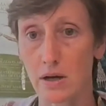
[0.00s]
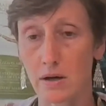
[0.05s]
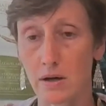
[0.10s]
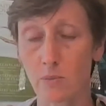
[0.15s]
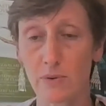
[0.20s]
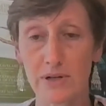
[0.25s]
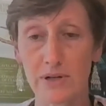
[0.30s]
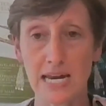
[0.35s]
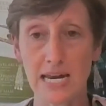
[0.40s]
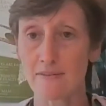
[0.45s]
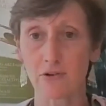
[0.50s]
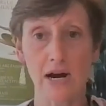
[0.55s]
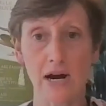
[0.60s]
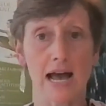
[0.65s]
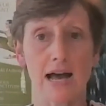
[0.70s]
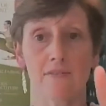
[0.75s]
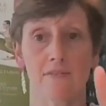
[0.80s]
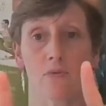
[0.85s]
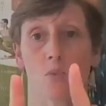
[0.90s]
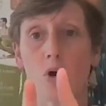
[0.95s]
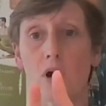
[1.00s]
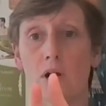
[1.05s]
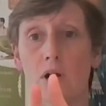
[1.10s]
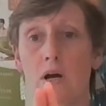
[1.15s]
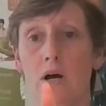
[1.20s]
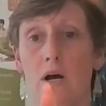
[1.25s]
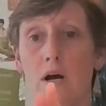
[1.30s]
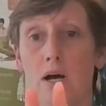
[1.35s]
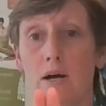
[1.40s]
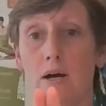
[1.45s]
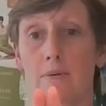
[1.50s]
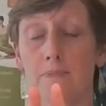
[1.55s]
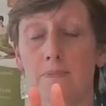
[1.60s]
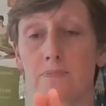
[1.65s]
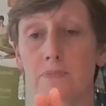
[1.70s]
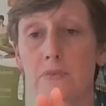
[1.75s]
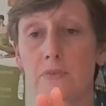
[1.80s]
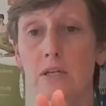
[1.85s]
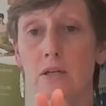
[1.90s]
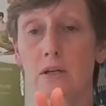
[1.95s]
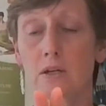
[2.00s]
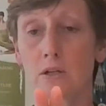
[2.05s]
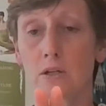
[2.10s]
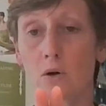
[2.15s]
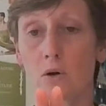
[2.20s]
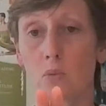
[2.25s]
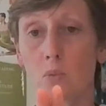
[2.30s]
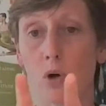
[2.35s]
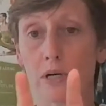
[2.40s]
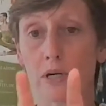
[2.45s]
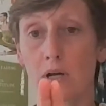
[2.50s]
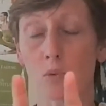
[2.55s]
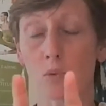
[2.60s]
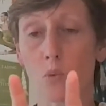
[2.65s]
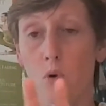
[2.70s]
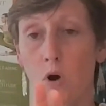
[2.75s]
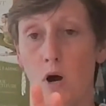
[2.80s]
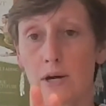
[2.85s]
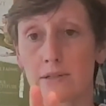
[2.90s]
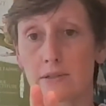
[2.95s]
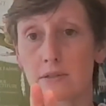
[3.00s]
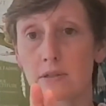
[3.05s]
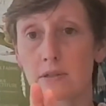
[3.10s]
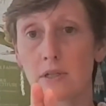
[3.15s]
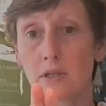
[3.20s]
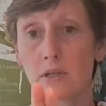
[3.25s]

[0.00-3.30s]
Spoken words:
we never have one-on-one,